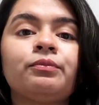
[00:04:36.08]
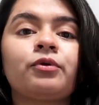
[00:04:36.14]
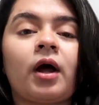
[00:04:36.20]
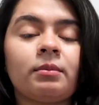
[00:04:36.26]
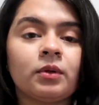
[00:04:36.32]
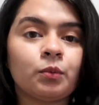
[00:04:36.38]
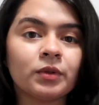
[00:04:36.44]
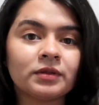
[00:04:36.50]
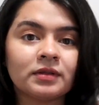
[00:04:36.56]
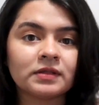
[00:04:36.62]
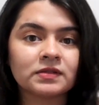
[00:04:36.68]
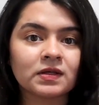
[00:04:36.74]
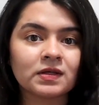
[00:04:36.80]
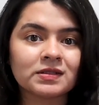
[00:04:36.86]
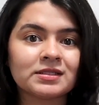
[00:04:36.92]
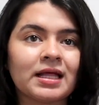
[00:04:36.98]
problem with this
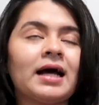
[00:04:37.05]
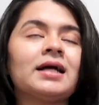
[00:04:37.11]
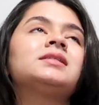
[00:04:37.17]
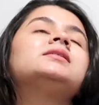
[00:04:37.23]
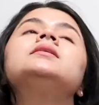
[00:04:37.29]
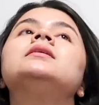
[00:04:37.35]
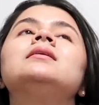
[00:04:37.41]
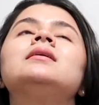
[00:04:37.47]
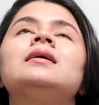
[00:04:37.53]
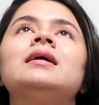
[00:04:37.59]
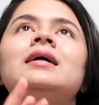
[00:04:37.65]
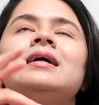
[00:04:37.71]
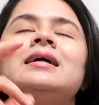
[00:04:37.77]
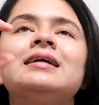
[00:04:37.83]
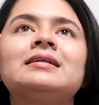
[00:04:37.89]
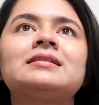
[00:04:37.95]
is that
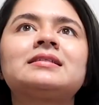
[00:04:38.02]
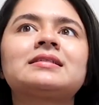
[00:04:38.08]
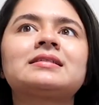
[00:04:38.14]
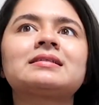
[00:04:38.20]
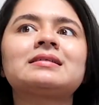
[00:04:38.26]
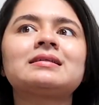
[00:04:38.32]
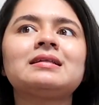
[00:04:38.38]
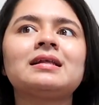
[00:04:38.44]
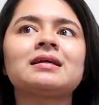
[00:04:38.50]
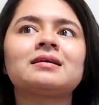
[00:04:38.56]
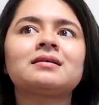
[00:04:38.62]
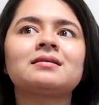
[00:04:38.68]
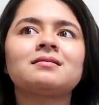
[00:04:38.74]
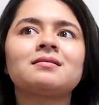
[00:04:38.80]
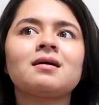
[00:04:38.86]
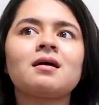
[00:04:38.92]
it's like
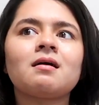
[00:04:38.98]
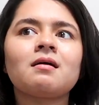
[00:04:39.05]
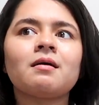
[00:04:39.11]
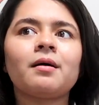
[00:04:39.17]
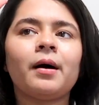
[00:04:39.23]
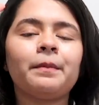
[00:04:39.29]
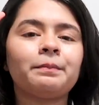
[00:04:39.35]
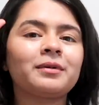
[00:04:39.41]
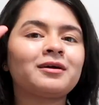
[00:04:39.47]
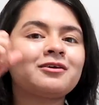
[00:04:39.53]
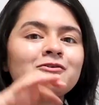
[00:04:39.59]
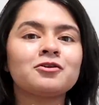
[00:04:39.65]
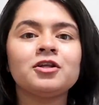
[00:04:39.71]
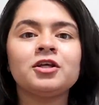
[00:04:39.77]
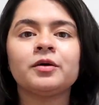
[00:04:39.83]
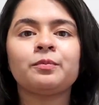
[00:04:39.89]
a
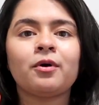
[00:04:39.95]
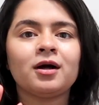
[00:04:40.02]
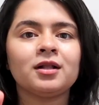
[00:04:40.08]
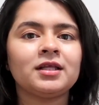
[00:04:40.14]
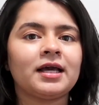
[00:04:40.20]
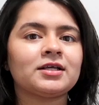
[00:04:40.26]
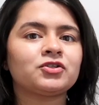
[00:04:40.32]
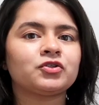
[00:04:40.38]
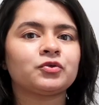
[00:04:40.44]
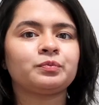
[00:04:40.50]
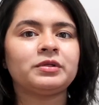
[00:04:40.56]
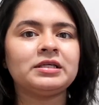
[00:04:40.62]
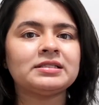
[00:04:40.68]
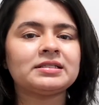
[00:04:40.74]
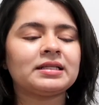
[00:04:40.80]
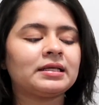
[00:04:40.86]
clear polyester
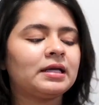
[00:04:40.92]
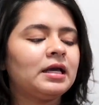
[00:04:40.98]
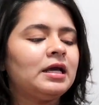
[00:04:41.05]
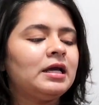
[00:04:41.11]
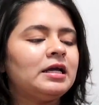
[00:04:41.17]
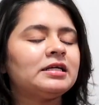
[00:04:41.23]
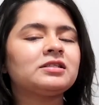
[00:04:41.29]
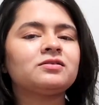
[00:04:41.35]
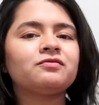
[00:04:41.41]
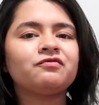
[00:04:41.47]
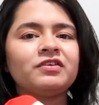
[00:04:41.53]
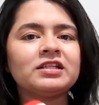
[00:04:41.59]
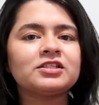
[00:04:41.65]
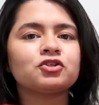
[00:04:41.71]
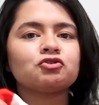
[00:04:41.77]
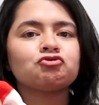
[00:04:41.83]
piece. Like, it
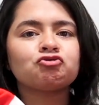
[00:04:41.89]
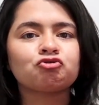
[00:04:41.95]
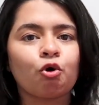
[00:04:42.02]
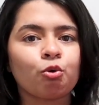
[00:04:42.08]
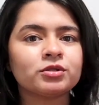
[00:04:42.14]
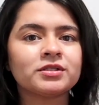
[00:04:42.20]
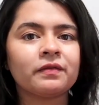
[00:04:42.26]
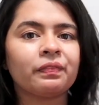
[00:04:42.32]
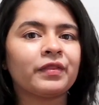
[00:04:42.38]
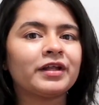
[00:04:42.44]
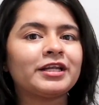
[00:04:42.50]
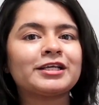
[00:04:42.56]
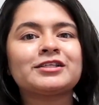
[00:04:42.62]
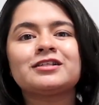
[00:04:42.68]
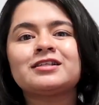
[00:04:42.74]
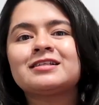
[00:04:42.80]
feels so
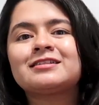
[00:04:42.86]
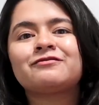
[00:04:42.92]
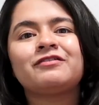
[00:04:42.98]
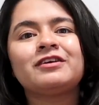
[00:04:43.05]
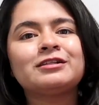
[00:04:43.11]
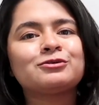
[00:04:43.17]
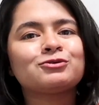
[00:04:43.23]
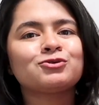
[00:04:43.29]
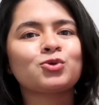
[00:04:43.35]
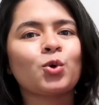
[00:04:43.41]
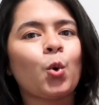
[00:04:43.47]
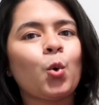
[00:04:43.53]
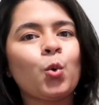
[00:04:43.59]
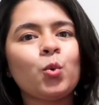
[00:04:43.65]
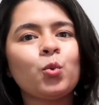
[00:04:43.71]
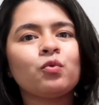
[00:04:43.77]
synthetic, it feels
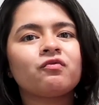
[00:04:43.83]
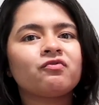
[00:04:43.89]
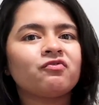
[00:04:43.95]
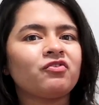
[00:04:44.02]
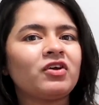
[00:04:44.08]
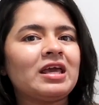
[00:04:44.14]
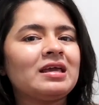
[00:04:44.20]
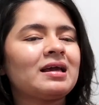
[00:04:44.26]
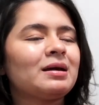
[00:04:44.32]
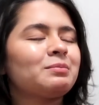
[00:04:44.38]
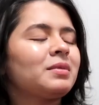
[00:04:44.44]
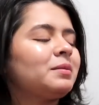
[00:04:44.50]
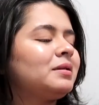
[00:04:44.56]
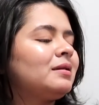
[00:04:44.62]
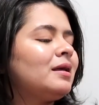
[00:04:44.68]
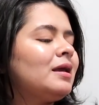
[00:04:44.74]
so fake. I
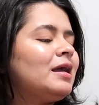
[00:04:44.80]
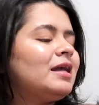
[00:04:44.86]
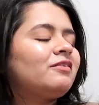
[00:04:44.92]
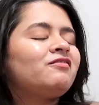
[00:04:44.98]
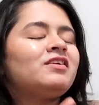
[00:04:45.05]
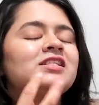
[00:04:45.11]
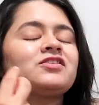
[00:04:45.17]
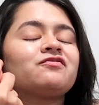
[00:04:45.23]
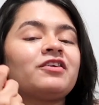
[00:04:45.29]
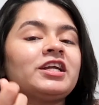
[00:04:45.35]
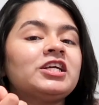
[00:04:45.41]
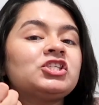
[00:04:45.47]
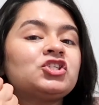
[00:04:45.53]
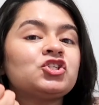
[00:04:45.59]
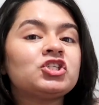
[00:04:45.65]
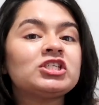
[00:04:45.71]
mean, it feels
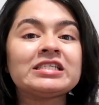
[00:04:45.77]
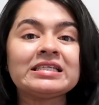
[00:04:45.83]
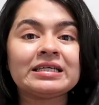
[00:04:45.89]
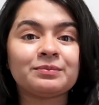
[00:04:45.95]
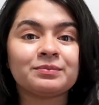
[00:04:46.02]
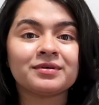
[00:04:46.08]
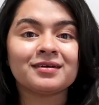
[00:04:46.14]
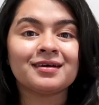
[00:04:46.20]
very cheap,